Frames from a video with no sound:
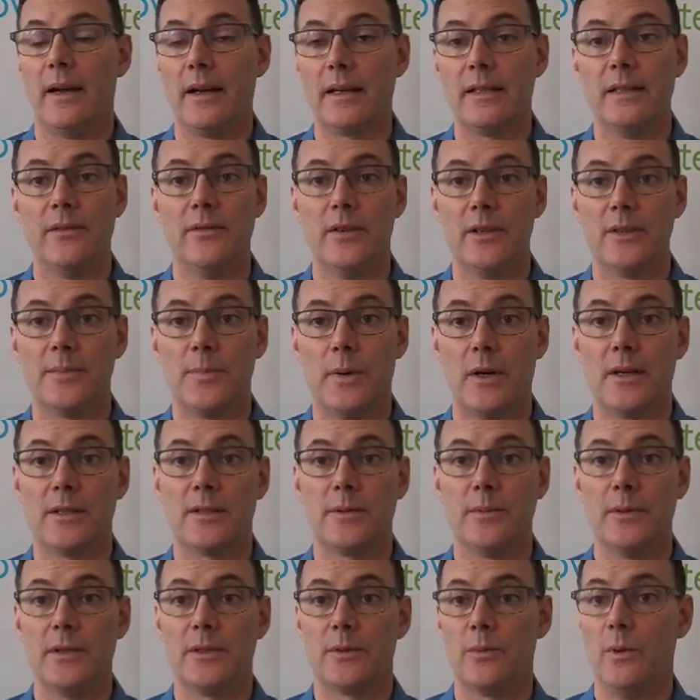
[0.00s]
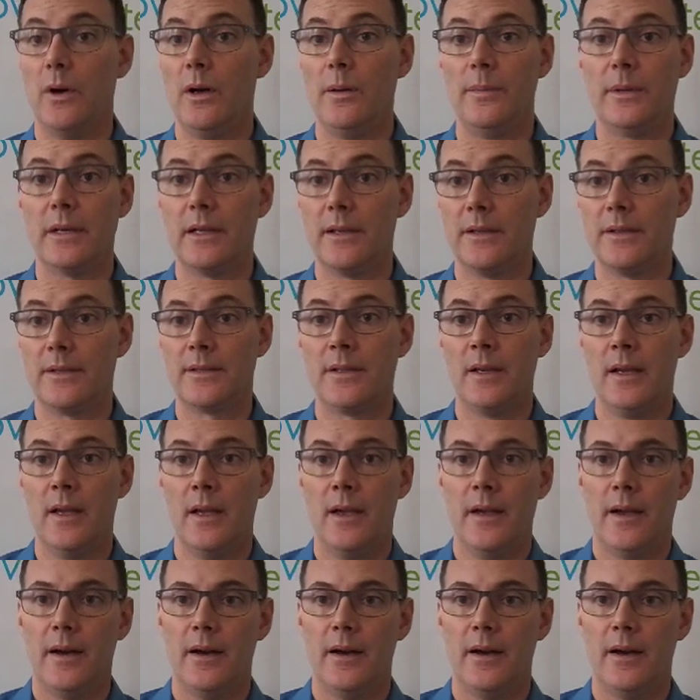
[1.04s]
activities possibly as well, because